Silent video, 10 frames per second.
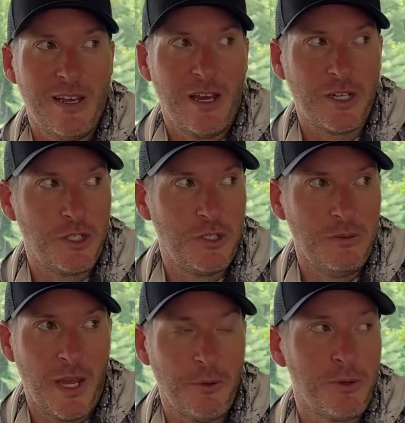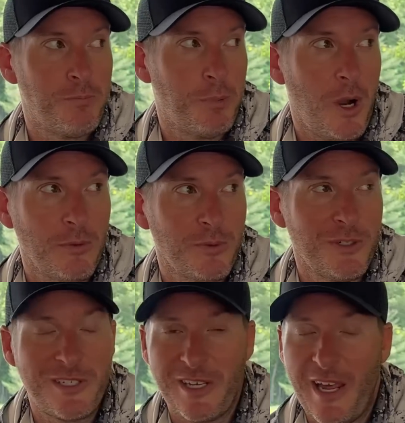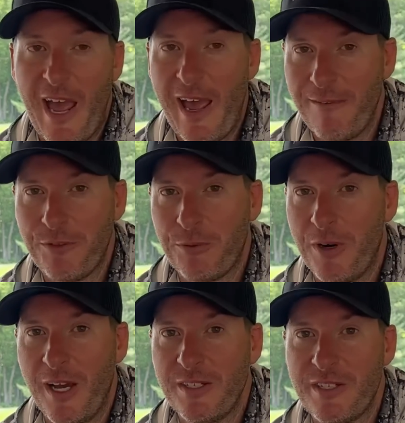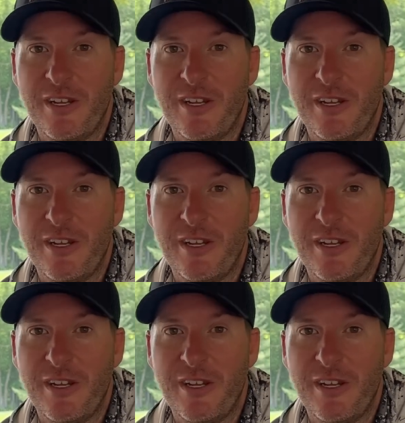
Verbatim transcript: uh, I would probably say half the rods